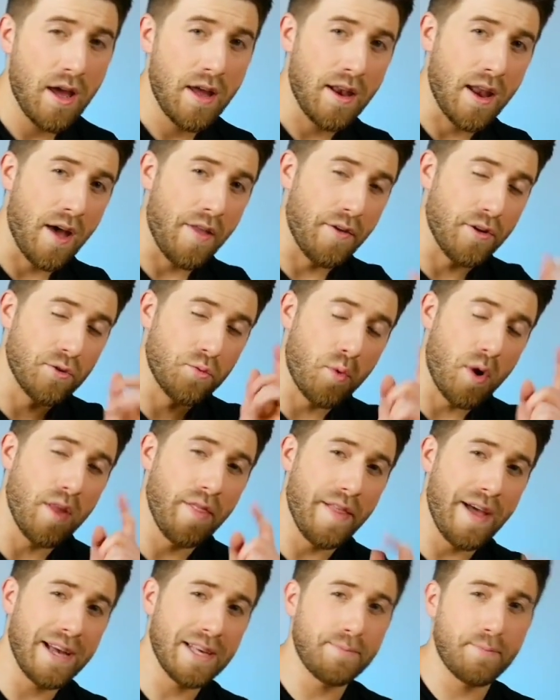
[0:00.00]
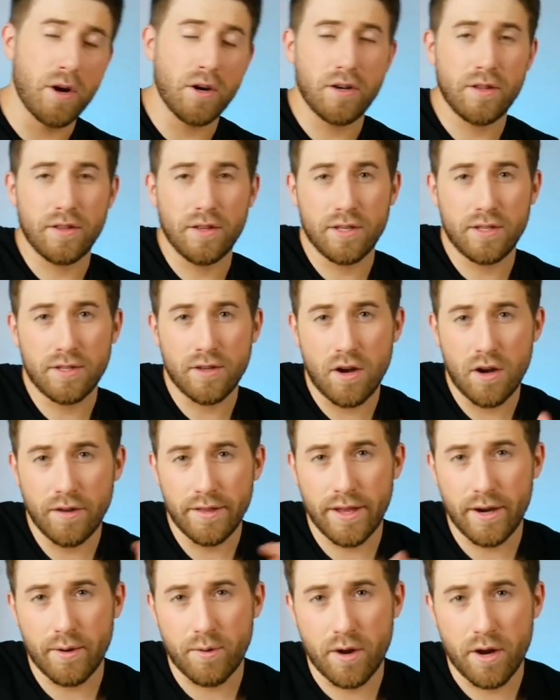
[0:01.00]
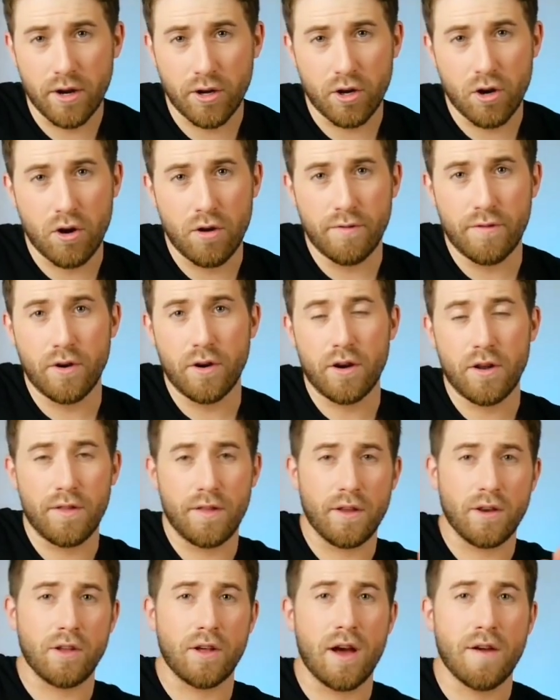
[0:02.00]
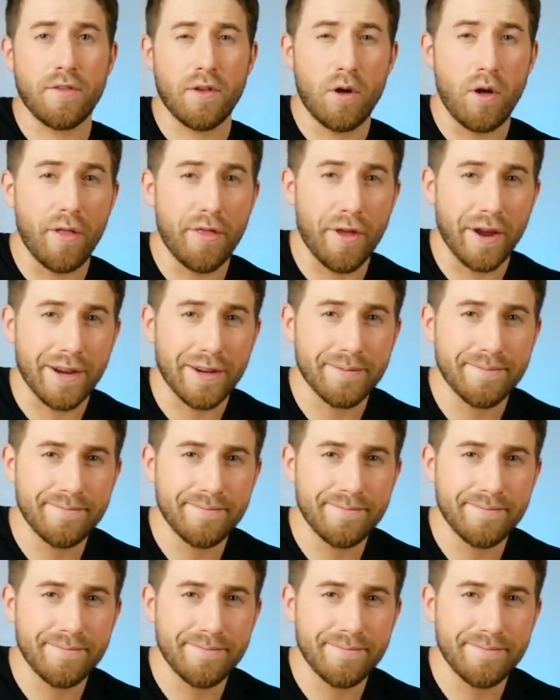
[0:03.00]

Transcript: Now, there's one last part to this song that I want to go over, and then you'll have the whole thing.